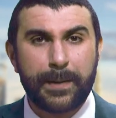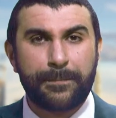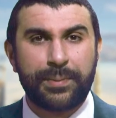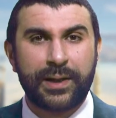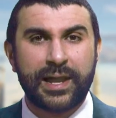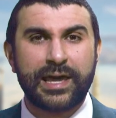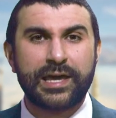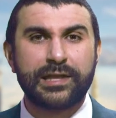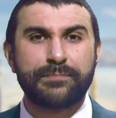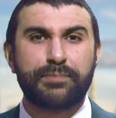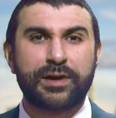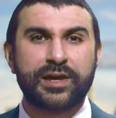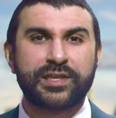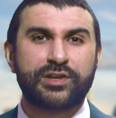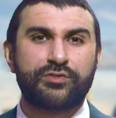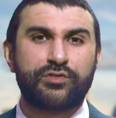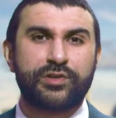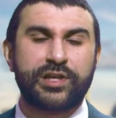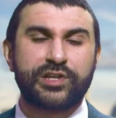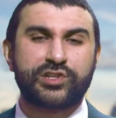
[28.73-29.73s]
played by
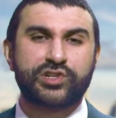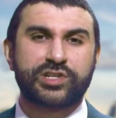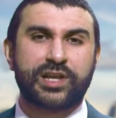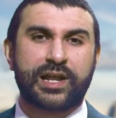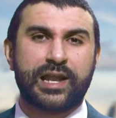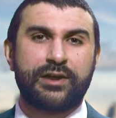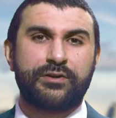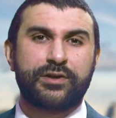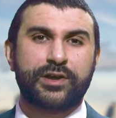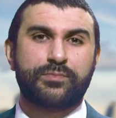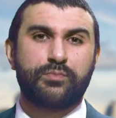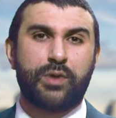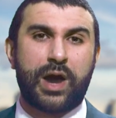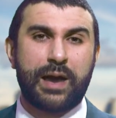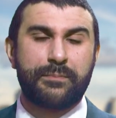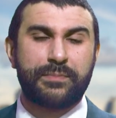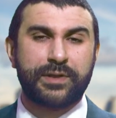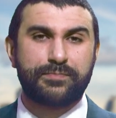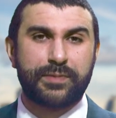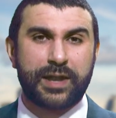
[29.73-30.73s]
the religious cleric
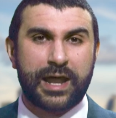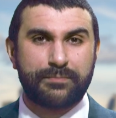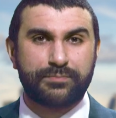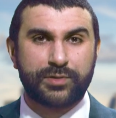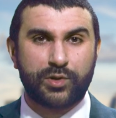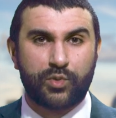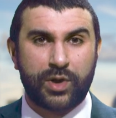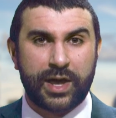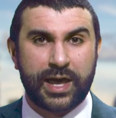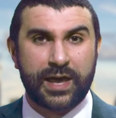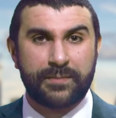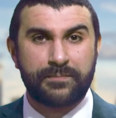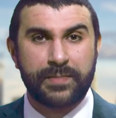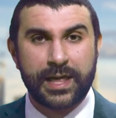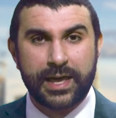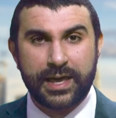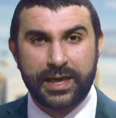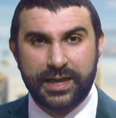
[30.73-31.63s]
Muhammad bin Abdul Wahab